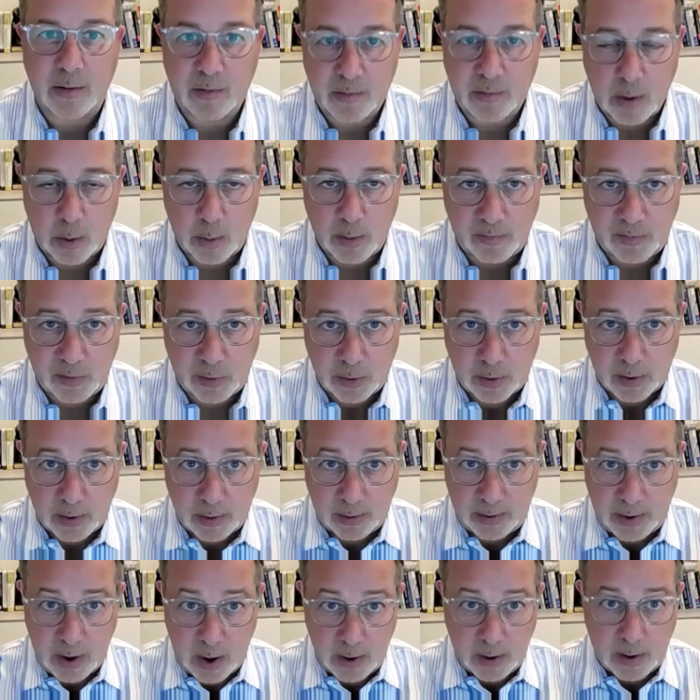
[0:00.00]
So if
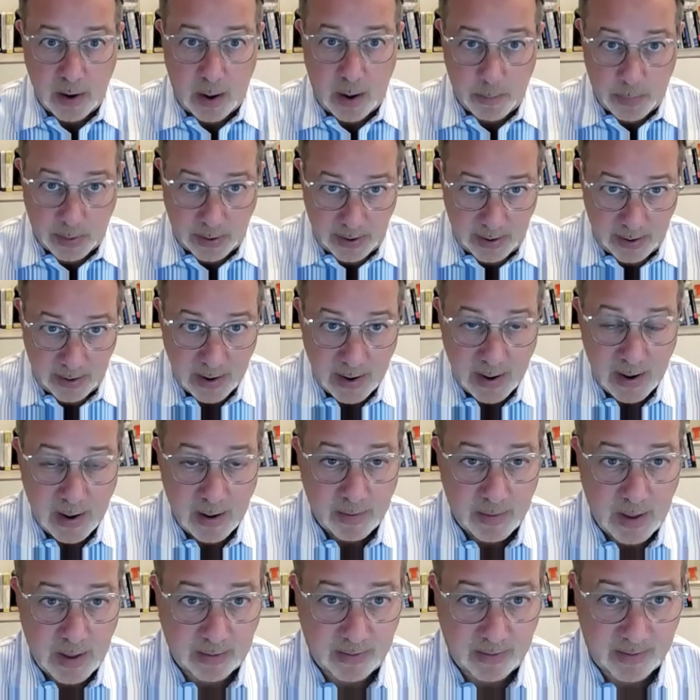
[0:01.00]
you're a young company
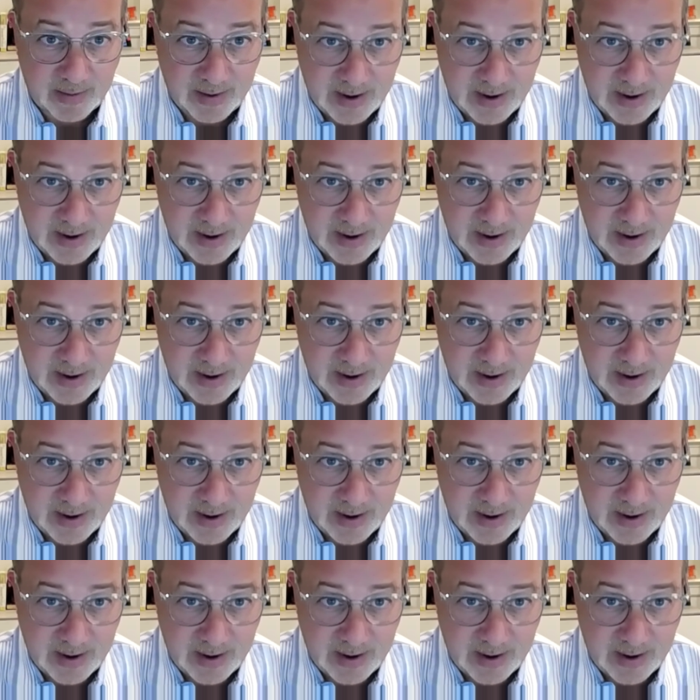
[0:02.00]
that's